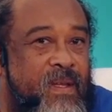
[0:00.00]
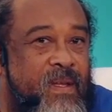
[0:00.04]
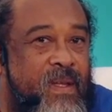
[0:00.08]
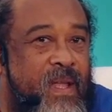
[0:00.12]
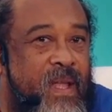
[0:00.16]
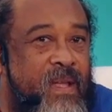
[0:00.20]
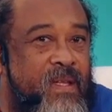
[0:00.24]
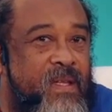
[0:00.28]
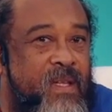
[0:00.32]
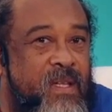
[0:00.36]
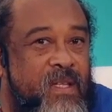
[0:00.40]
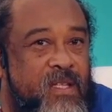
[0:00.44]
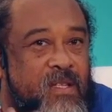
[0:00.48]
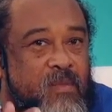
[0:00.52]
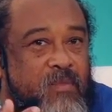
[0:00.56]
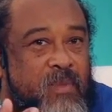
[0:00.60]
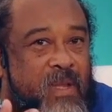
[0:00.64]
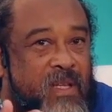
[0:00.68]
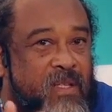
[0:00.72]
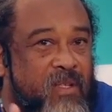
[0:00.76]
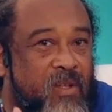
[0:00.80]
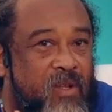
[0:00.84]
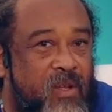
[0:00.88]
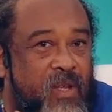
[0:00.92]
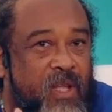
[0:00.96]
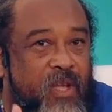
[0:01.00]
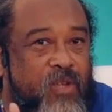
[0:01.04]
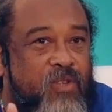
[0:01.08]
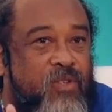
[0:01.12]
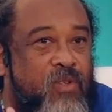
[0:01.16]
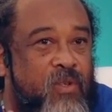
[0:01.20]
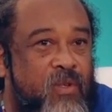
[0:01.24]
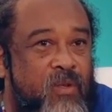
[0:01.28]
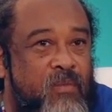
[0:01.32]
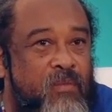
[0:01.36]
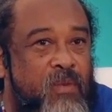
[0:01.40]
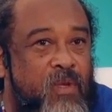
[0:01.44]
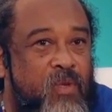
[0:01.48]
That intimate
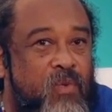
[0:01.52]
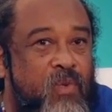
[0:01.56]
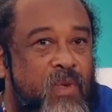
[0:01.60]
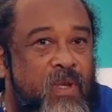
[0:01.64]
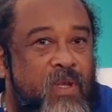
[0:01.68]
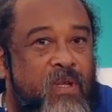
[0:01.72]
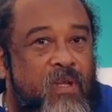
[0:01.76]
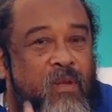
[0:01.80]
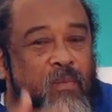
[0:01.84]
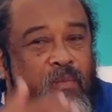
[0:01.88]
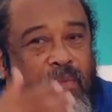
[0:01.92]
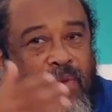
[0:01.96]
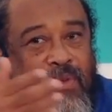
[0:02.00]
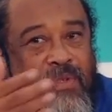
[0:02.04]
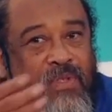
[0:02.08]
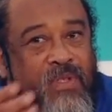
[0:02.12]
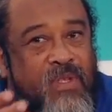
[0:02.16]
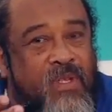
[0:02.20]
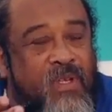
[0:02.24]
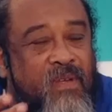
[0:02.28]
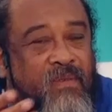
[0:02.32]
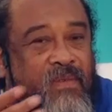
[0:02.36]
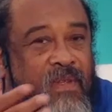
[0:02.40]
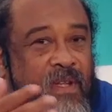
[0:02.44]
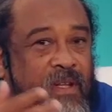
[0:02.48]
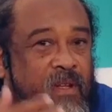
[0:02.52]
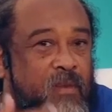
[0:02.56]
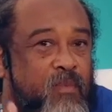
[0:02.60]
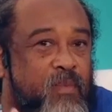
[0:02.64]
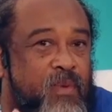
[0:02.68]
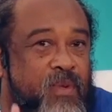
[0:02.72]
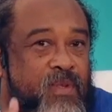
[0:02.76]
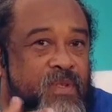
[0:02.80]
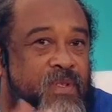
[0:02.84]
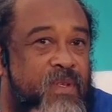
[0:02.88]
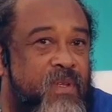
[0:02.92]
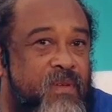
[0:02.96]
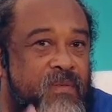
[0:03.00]
connection between the perceived and the
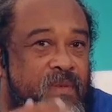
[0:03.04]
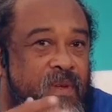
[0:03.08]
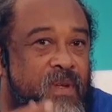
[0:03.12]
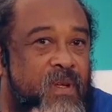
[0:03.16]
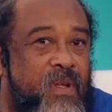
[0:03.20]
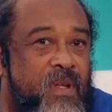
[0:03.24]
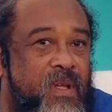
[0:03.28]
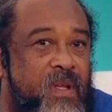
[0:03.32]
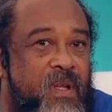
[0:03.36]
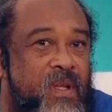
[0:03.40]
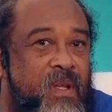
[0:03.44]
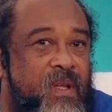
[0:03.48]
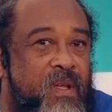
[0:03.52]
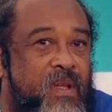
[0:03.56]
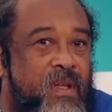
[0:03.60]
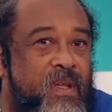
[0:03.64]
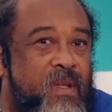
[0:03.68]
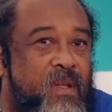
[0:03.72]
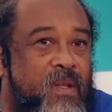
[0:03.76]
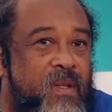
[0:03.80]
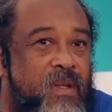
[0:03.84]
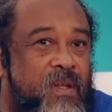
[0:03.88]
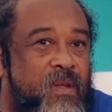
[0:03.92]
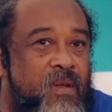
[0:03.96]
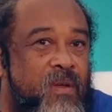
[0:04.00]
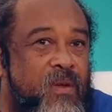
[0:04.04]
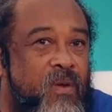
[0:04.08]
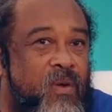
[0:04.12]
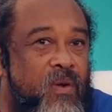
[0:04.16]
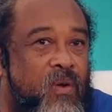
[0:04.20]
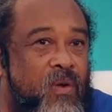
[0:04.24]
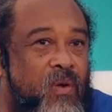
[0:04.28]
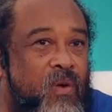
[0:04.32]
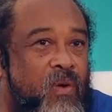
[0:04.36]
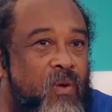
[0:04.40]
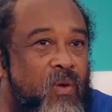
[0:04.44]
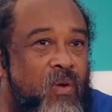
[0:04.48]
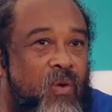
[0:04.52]
perceiver,
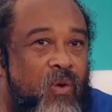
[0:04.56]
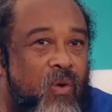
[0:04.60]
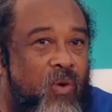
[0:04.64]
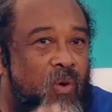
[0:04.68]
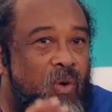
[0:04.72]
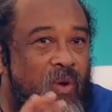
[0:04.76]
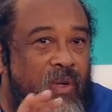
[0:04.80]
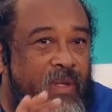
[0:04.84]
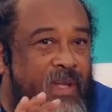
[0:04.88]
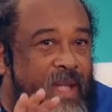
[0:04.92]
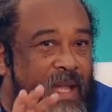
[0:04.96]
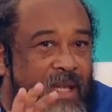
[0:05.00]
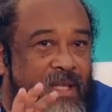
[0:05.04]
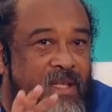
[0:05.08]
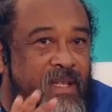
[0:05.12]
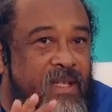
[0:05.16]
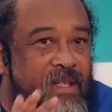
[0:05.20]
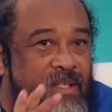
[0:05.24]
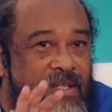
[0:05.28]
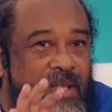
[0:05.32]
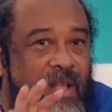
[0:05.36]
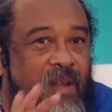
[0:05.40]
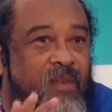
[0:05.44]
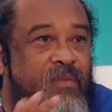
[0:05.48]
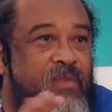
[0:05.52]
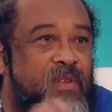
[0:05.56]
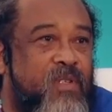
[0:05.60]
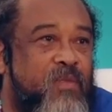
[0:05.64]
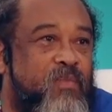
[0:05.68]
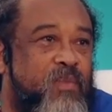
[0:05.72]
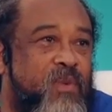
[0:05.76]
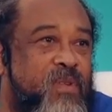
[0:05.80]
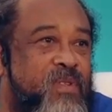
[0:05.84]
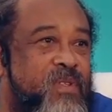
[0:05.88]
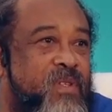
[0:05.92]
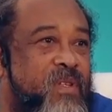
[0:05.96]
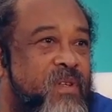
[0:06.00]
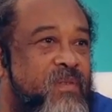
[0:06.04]
all that itself is
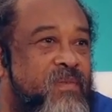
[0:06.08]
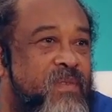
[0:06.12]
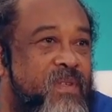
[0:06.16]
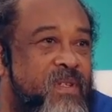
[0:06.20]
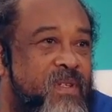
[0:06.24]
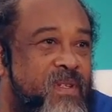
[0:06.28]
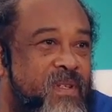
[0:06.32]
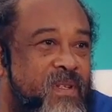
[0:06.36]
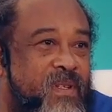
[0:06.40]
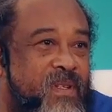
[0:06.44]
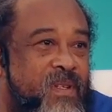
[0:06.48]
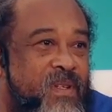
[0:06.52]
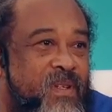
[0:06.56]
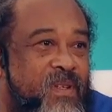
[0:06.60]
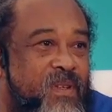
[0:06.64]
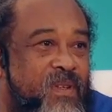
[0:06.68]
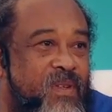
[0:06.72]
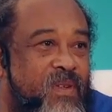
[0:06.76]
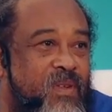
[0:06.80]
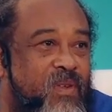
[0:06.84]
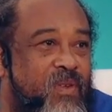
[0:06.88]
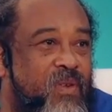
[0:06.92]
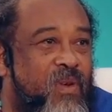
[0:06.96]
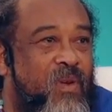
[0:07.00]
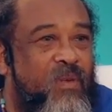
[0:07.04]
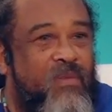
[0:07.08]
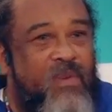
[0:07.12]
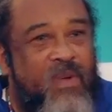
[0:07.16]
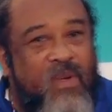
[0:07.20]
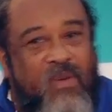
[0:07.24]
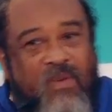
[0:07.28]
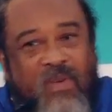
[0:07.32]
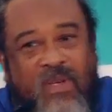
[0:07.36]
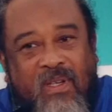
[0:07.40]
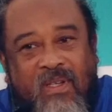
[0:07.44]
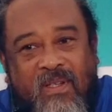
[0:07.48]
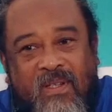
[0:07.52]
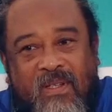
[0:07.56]
perceived. You have
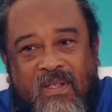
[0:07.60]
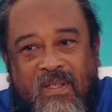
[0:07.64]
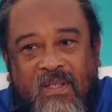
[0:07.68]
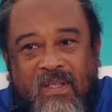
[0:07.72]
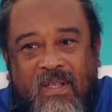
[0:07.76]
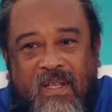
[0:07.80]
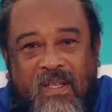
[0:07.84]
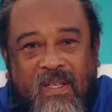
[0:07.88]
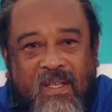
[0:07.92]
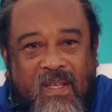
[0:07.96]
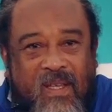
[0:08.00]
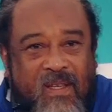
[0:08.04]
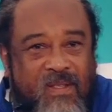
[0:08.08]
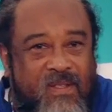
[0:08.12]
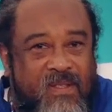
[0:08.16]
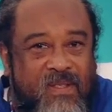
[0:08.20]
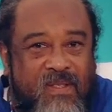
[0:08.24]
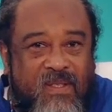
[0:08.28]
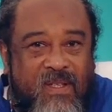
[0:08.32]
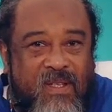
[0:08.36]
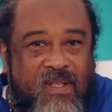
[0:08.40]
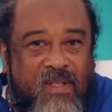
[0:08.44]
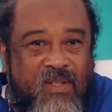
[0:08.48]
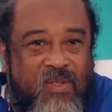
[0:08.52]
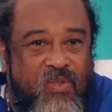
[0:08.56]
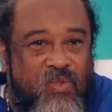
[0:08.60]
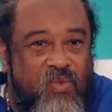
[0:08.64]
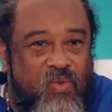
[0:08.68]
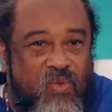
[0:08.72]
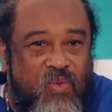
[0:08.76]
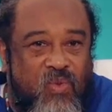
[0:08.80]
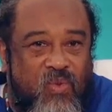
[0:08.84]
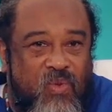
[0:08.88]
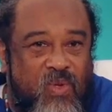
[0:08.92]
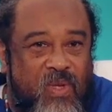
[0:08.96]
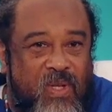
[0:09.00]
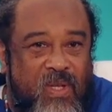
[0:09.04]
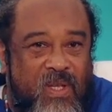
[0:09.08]
agreed, yes, it is
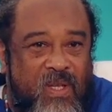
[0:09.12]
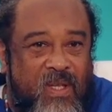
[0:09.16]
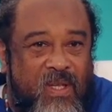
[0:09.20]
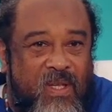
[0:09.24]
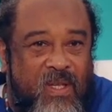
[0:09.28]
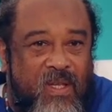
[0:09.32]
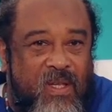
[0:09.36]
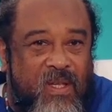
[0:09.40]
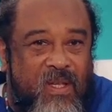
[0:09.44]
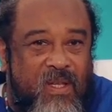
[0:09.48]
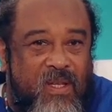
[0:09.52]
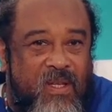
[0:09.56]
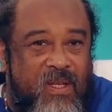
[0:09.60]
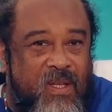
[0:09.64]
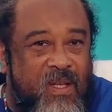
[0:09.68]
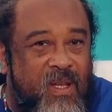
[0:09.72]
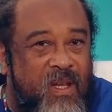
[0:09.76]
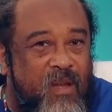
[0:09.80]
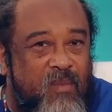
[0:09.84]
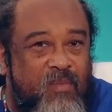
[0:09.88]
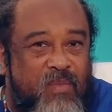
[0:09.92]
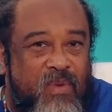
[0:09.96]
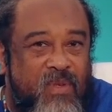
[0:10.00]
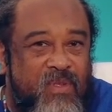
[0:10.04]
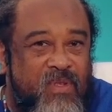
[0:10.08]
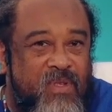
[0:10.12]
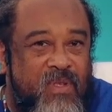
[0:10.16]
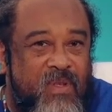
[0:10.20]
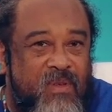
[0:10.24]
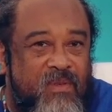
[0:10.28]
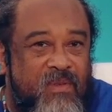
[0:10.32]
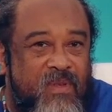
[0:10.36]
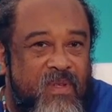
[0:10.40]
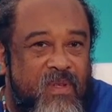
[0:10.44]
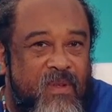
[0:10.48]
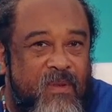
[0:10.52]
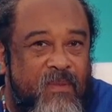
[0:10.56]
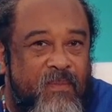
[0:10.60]
true. They are
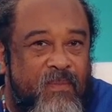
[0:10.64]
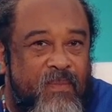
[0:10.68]
perceived.